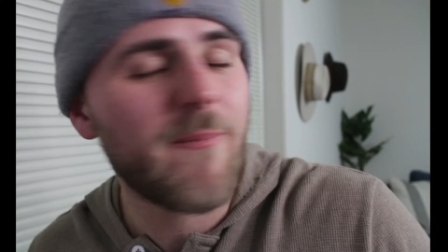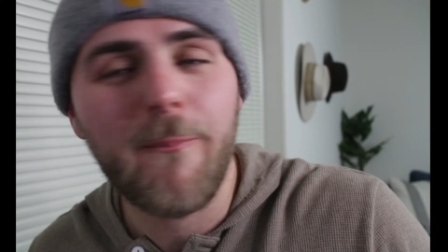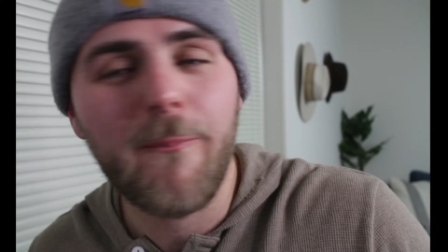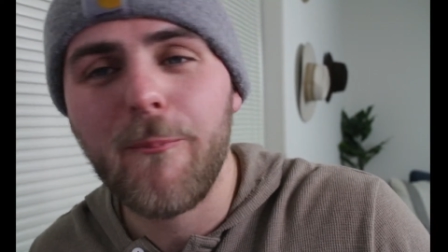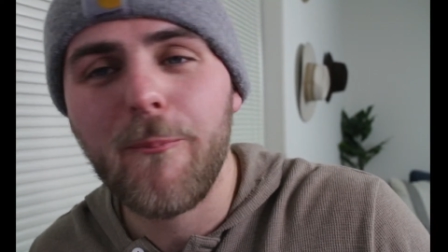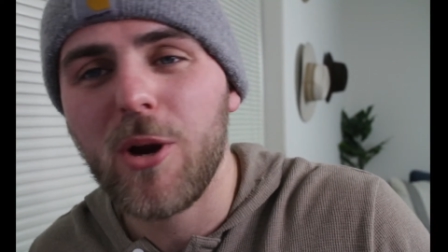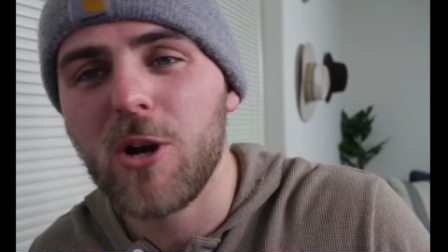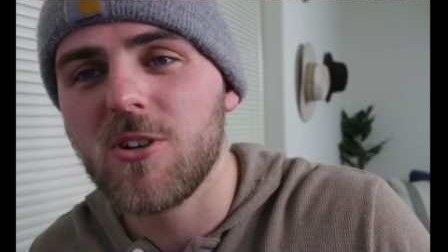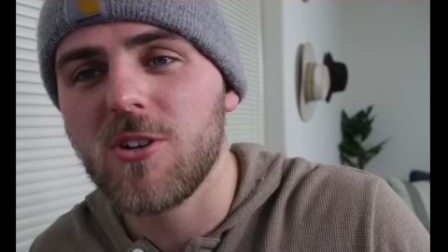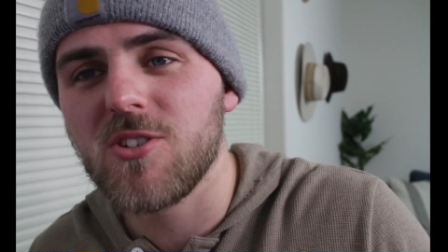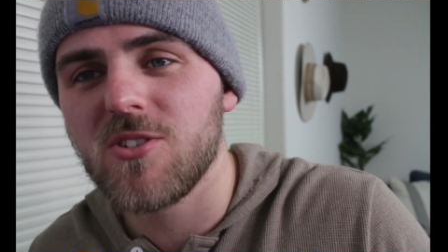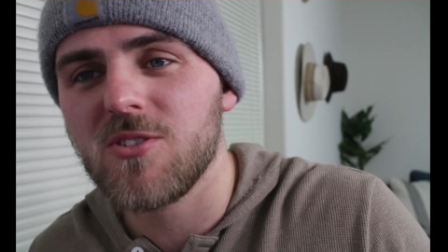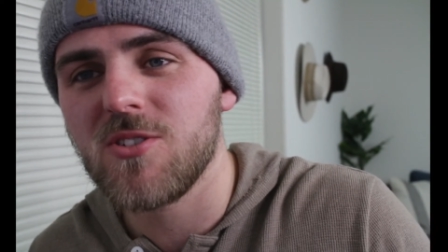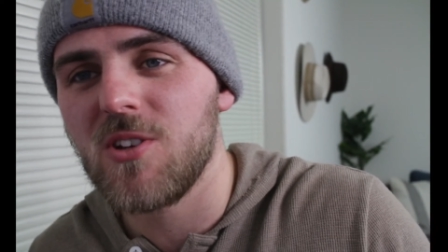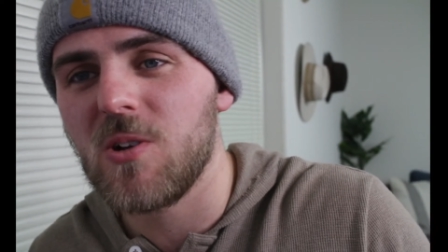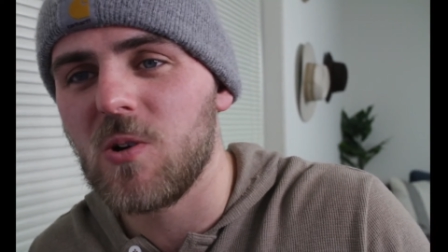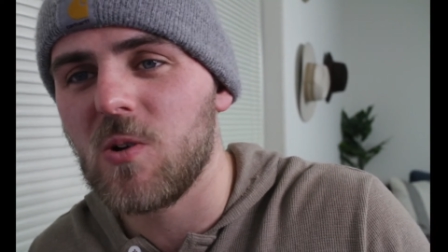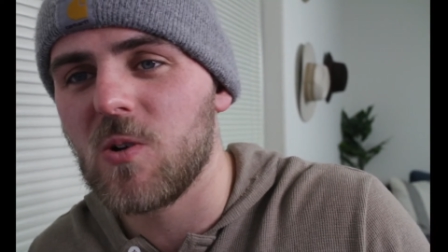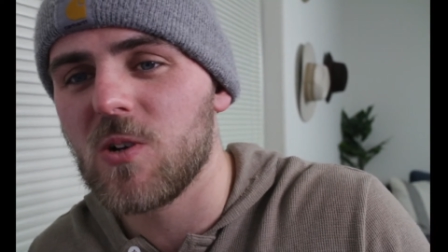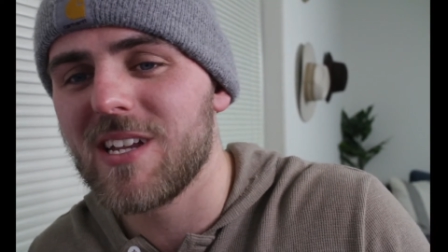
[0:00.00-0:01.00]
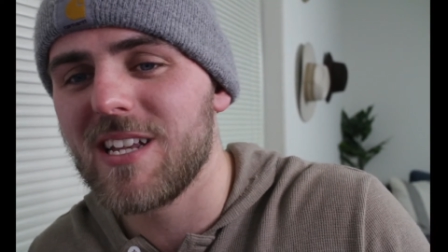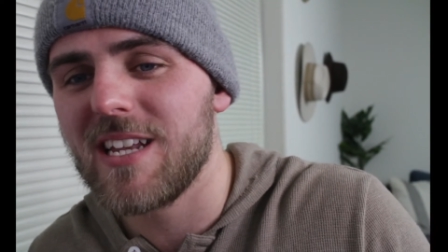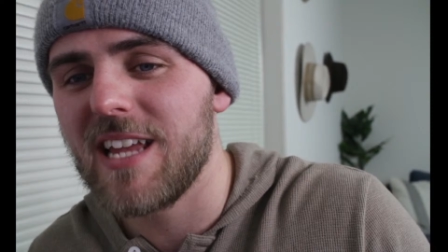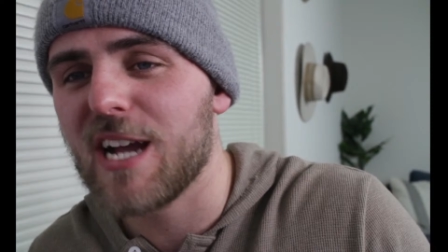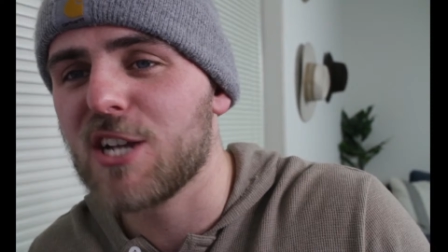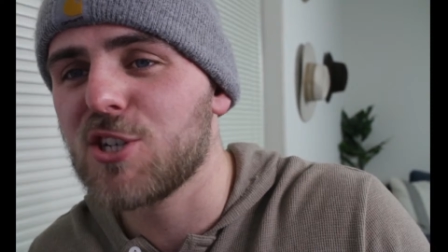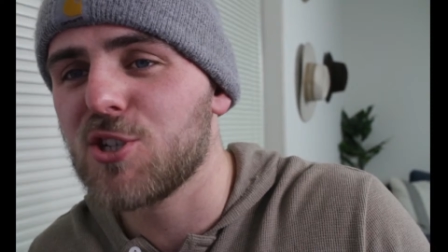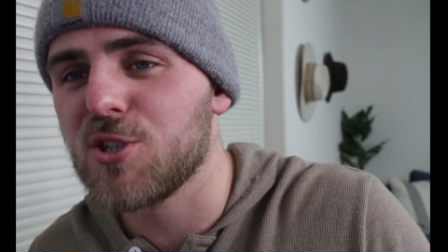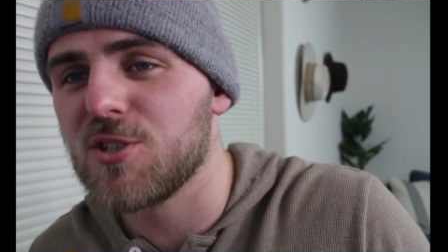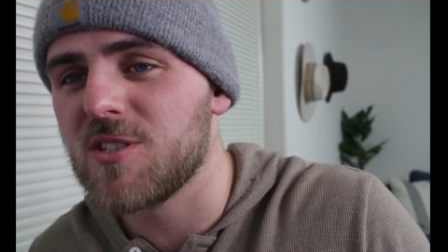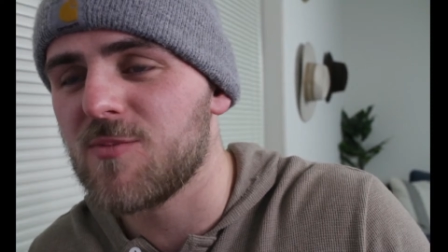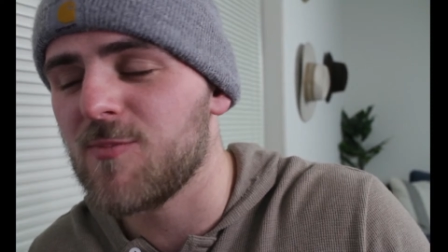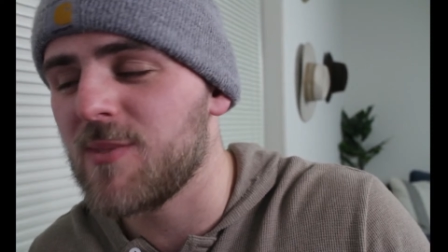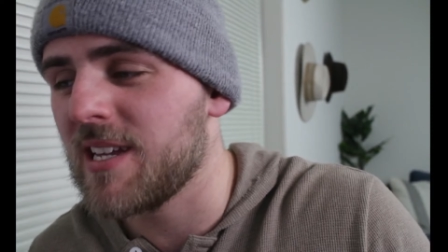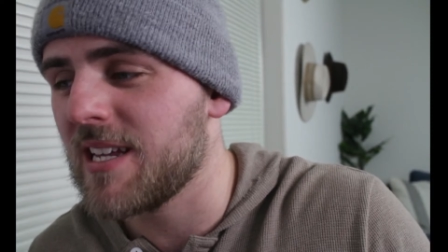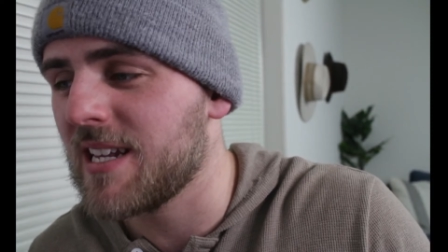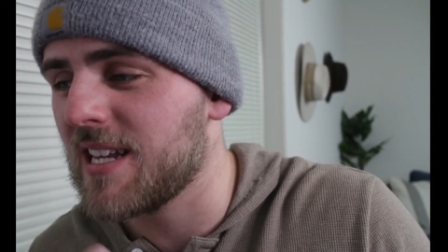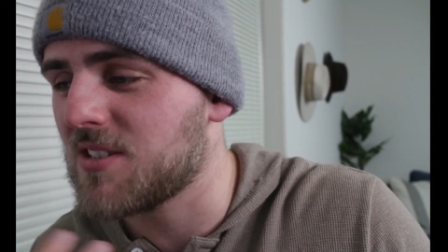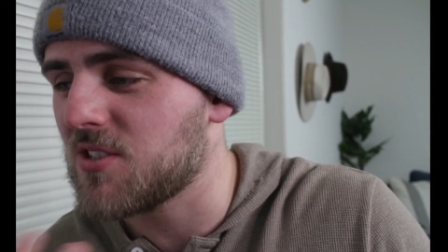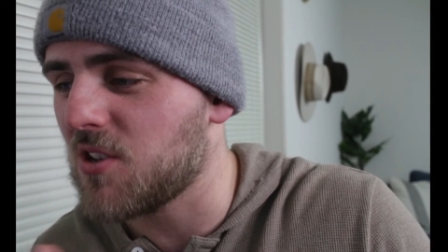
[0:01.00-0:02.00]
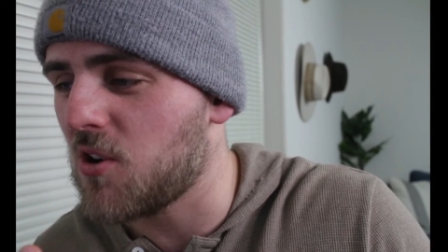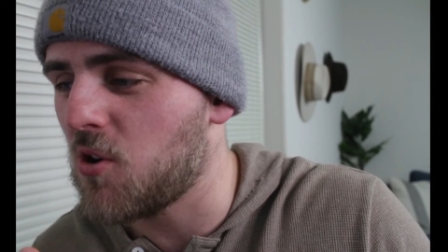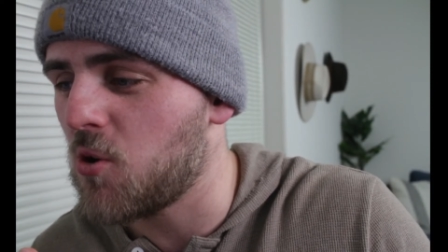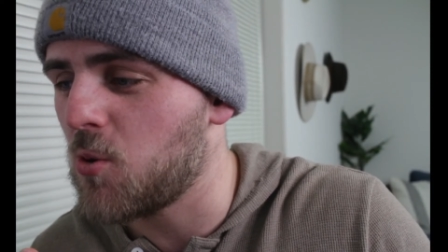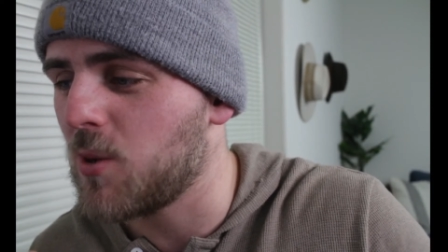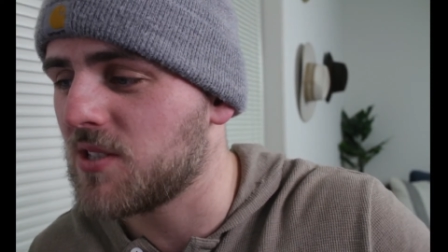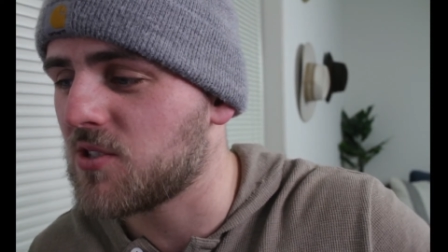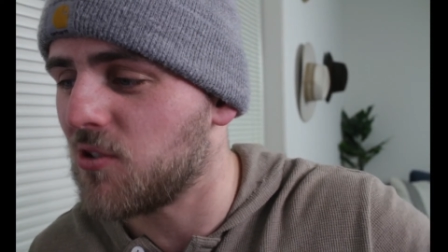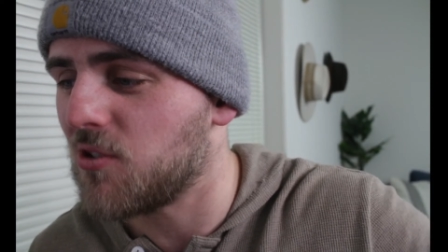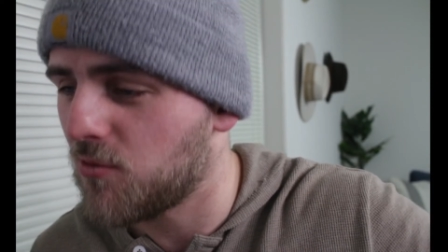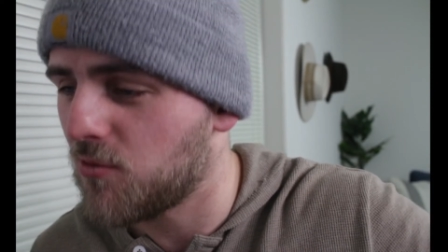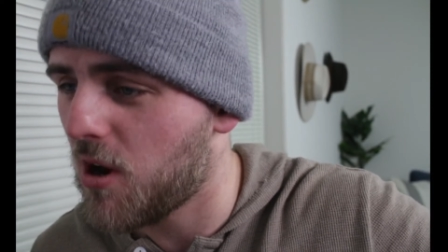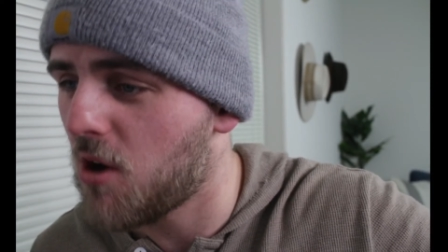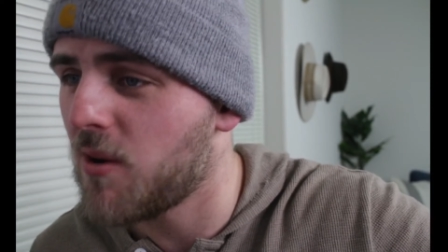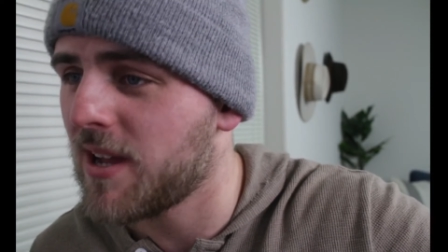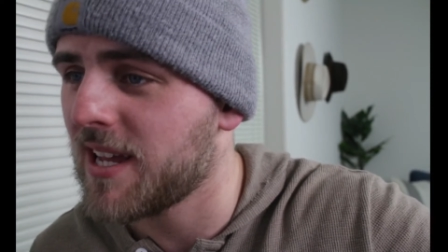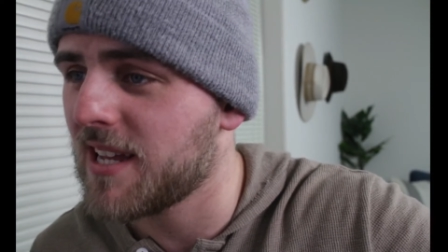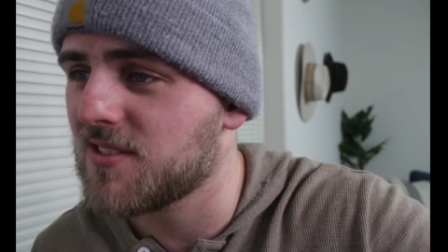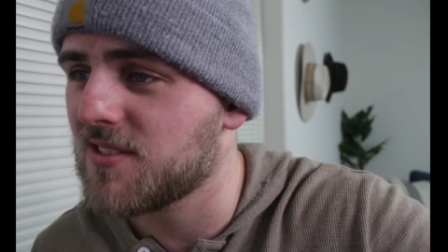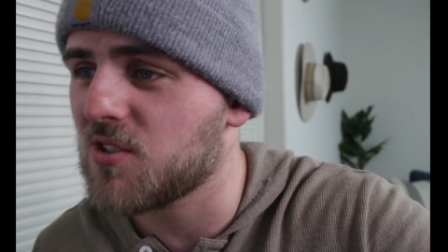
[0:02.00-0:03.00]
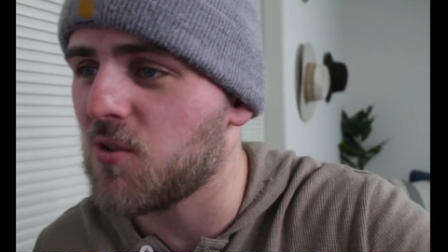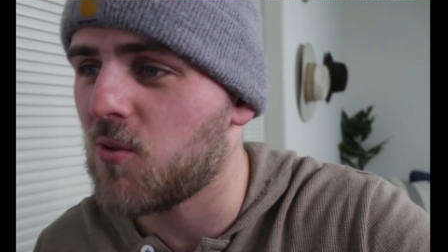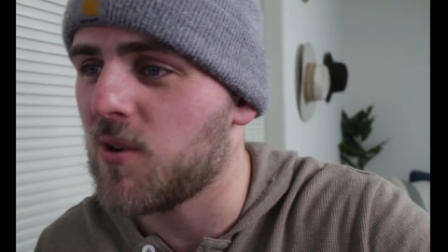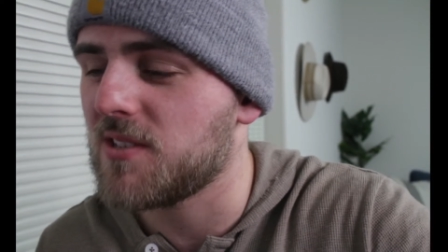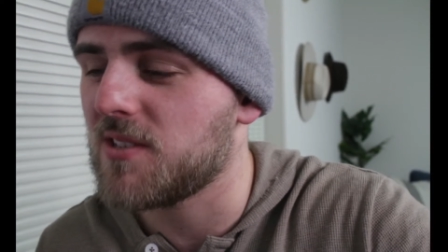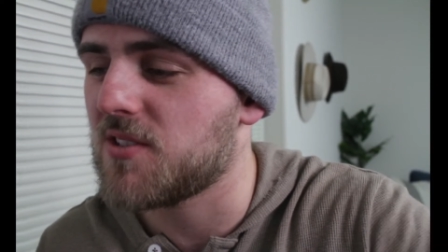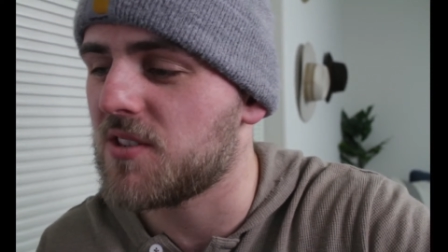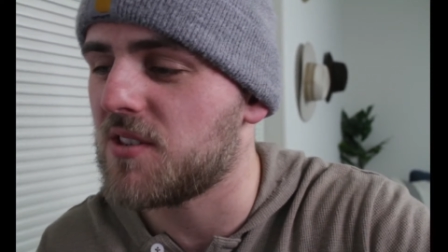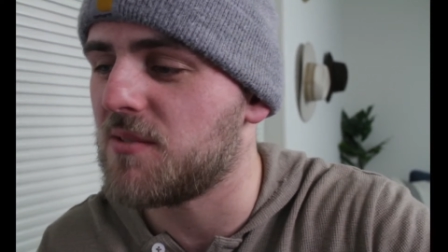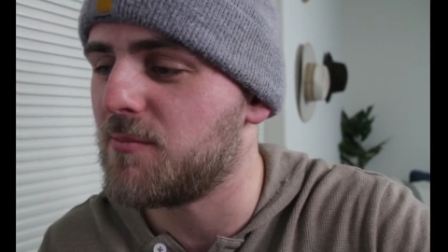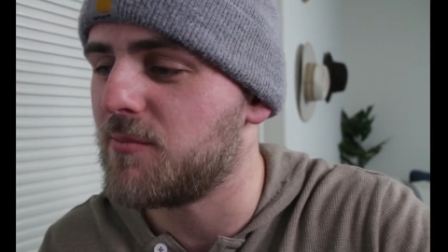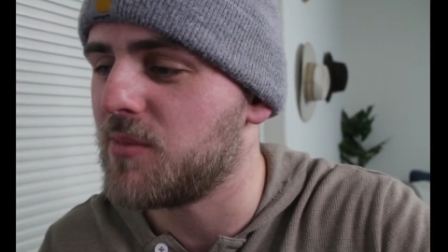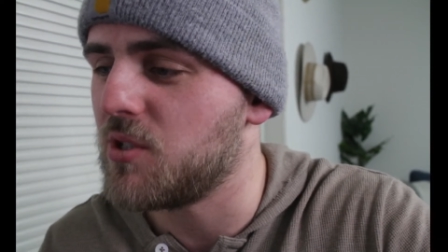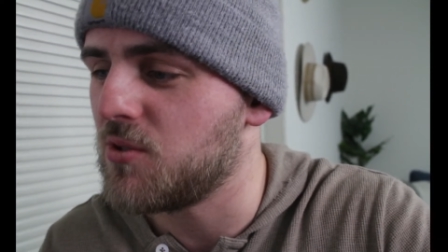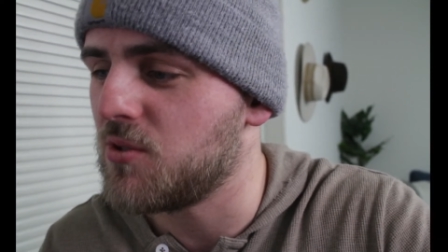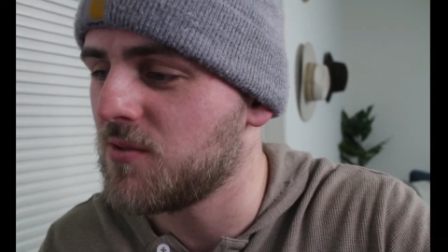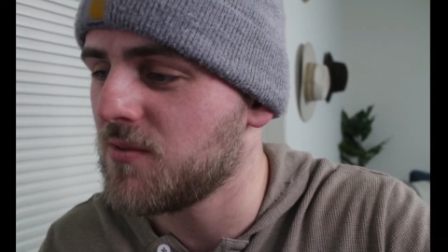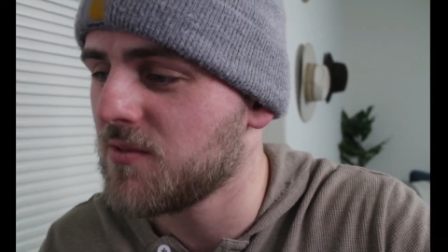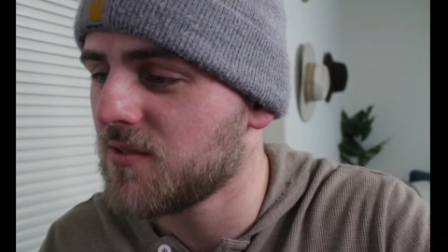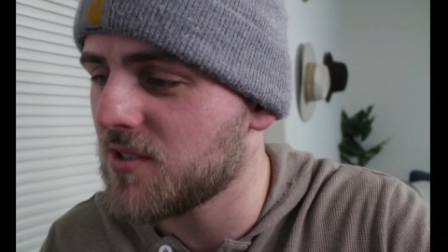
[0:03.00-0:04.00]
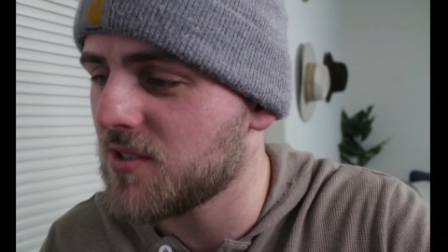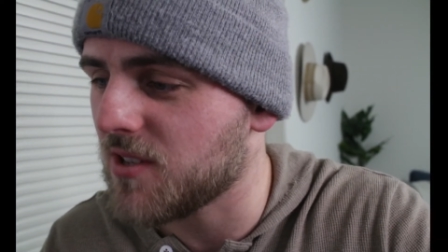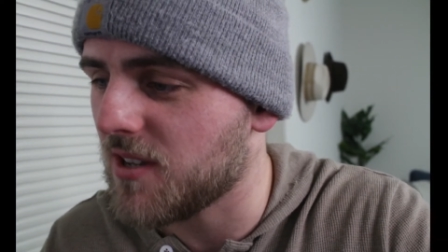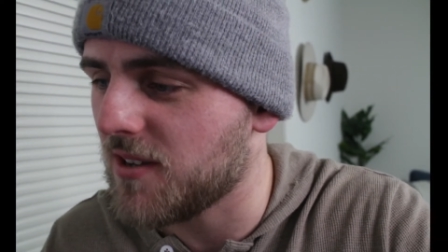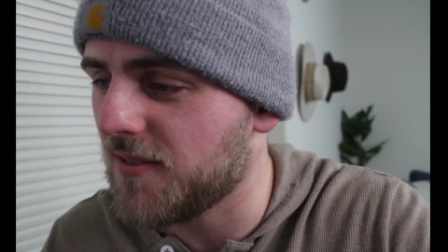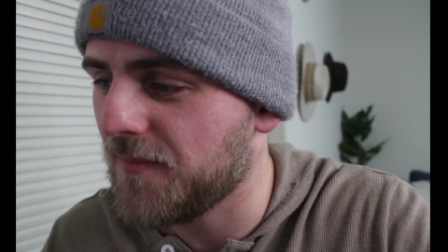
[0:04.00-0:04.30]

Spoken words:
personal connection to me, and it's always growing. It's going to the moon, so...